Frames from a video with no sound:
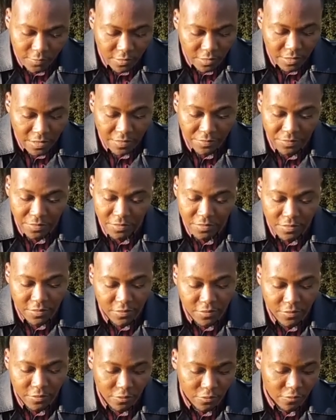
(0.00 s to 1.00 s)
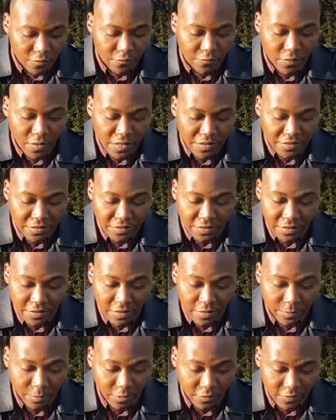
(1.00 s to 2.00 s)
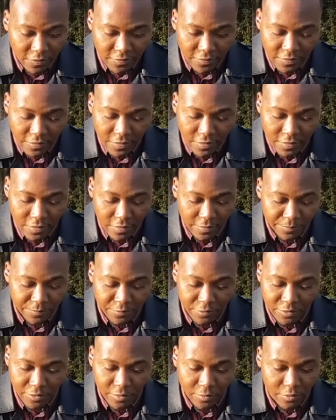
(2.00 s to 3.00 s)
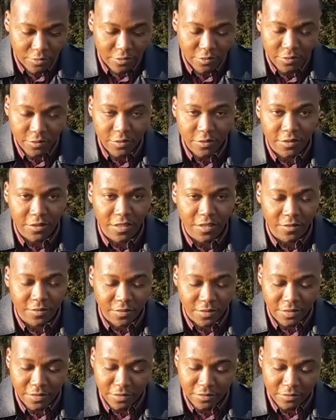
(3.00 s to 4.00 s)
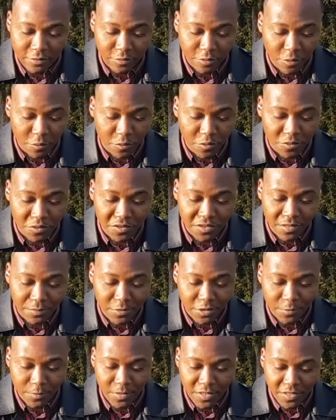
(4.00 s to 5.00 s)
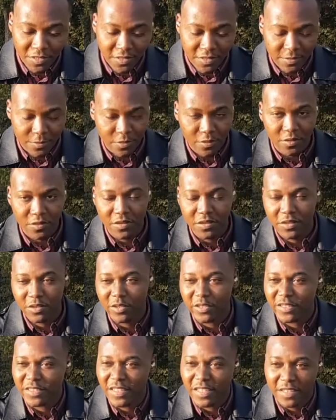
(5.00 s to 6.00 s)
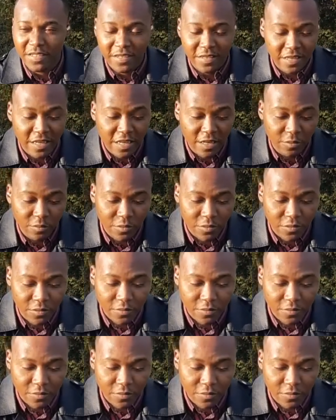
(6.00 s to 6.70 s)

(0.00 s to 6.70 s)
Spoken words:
And this to find the earbuds. Do not want to do it now. I do not want to damage my ears because it does get loud.